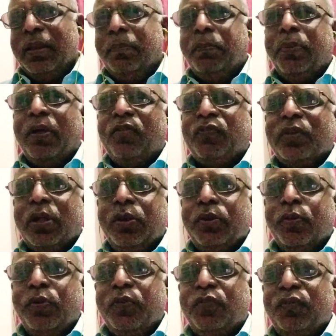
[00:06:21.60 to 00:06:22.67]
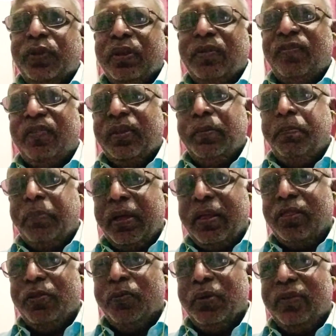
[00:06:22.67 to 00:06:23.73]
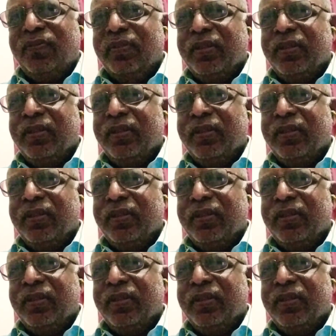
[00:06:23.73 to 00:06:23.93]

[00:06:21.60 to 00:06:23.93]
and past continuous tense in past.